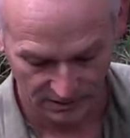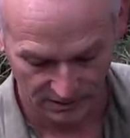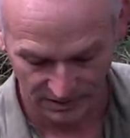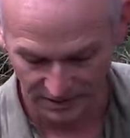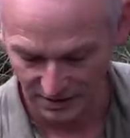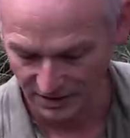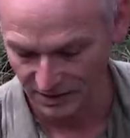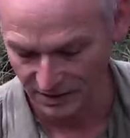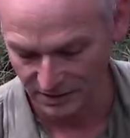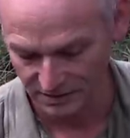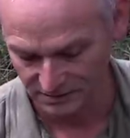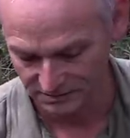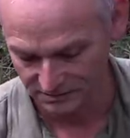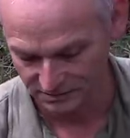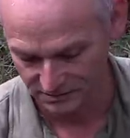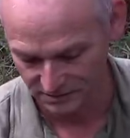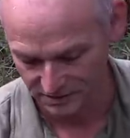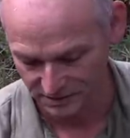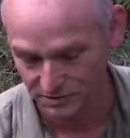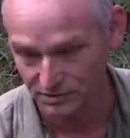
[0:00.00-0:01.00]

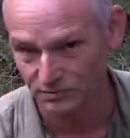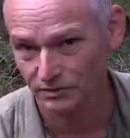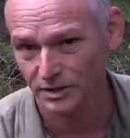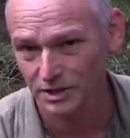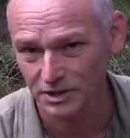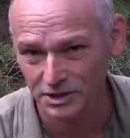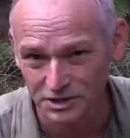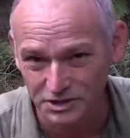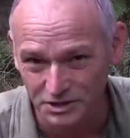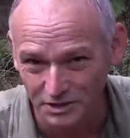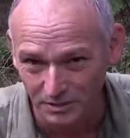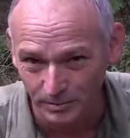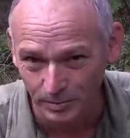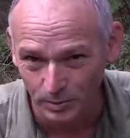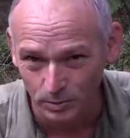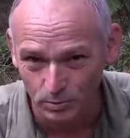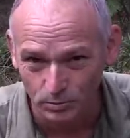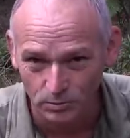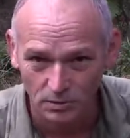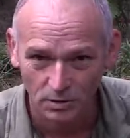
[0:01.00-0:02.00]
It's a
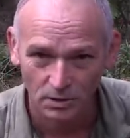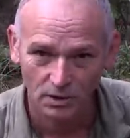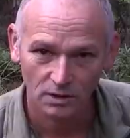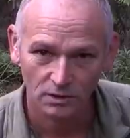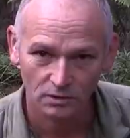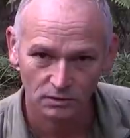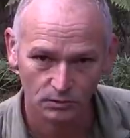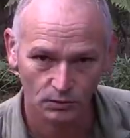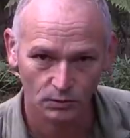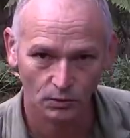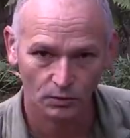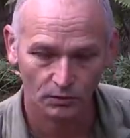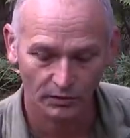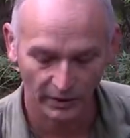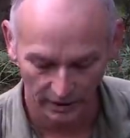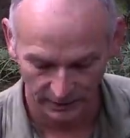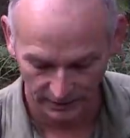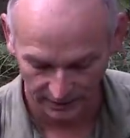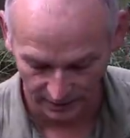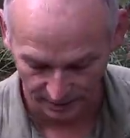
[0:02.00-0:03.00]
reasonable, good
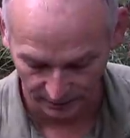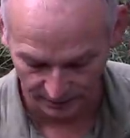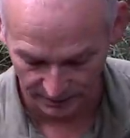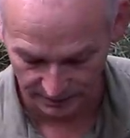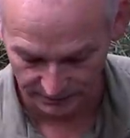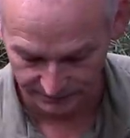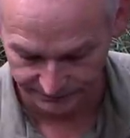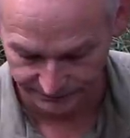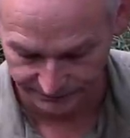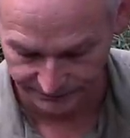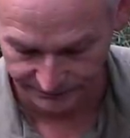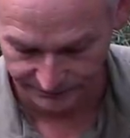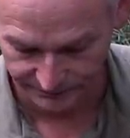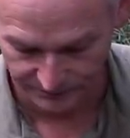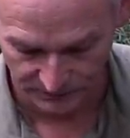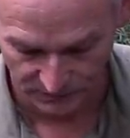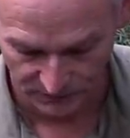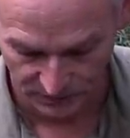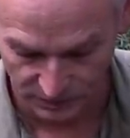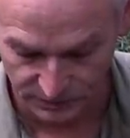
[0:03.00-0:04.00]
all-round camera.
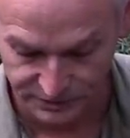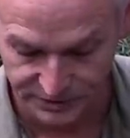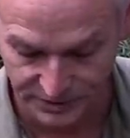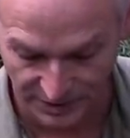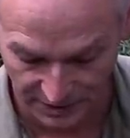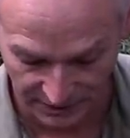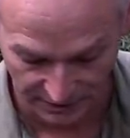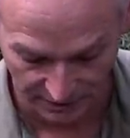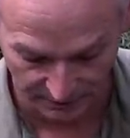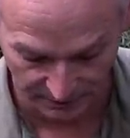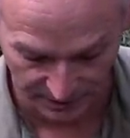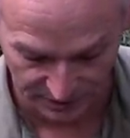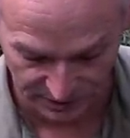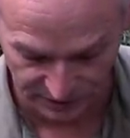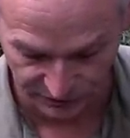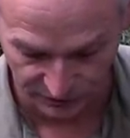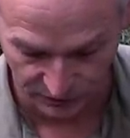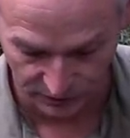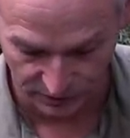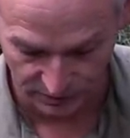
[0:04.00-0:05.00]
I'll say that
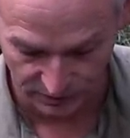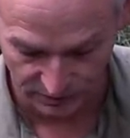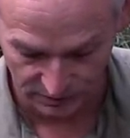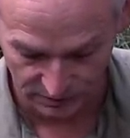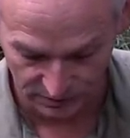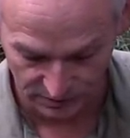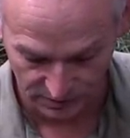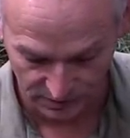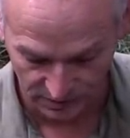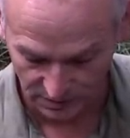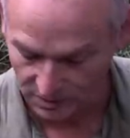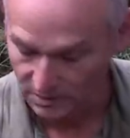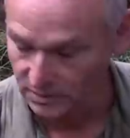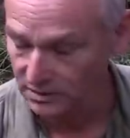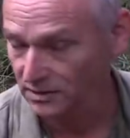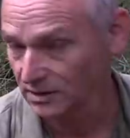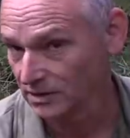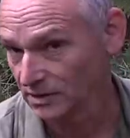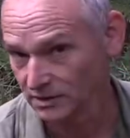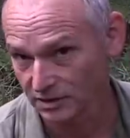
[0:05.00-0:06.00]
much for
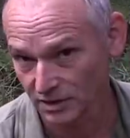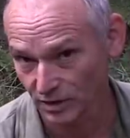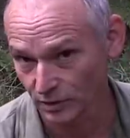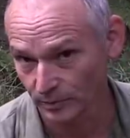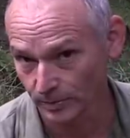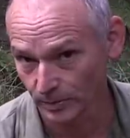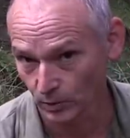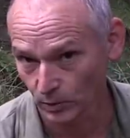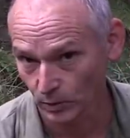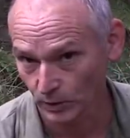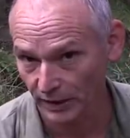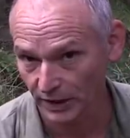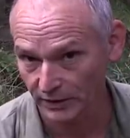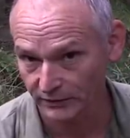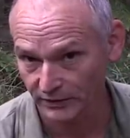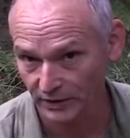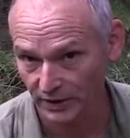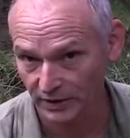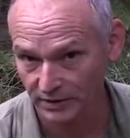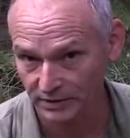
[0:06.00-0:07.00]
it. Terrible all-day
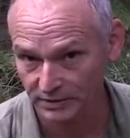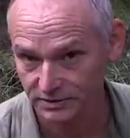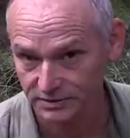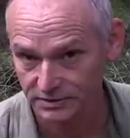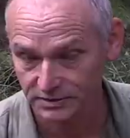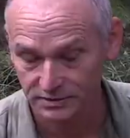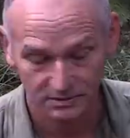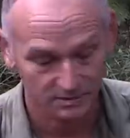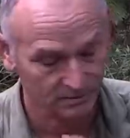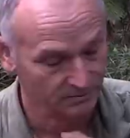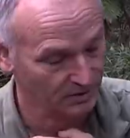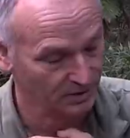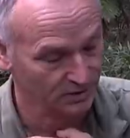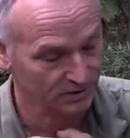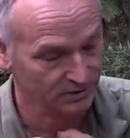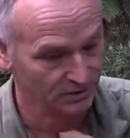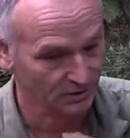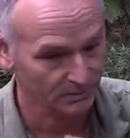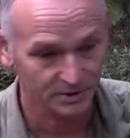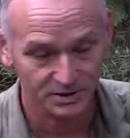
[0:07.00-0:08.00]
focus
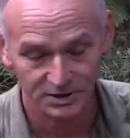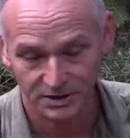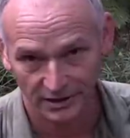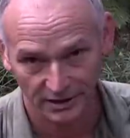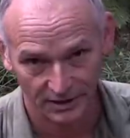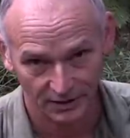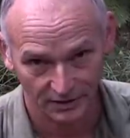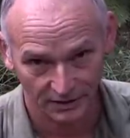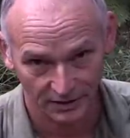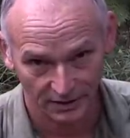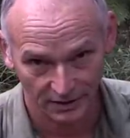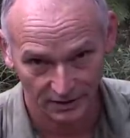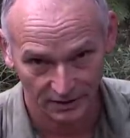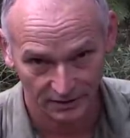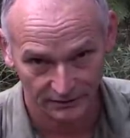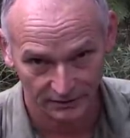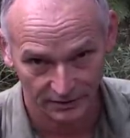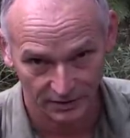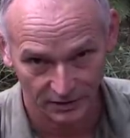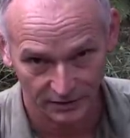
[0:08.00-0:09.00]
means I miss out on a
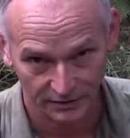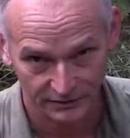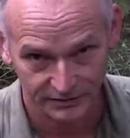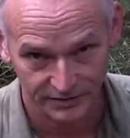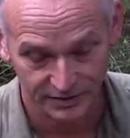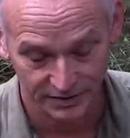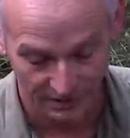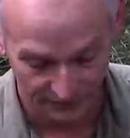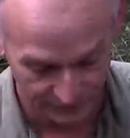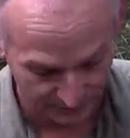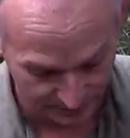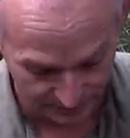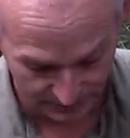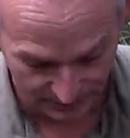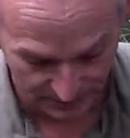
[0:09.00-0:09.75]
hell of a lot of stuff.